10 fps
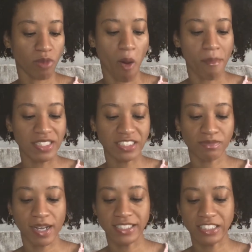best of
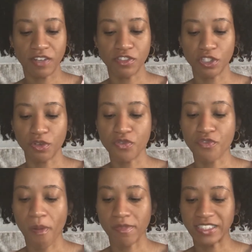myself to you
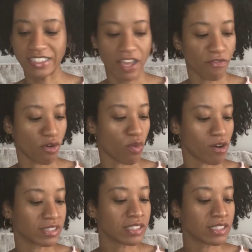from this day forward.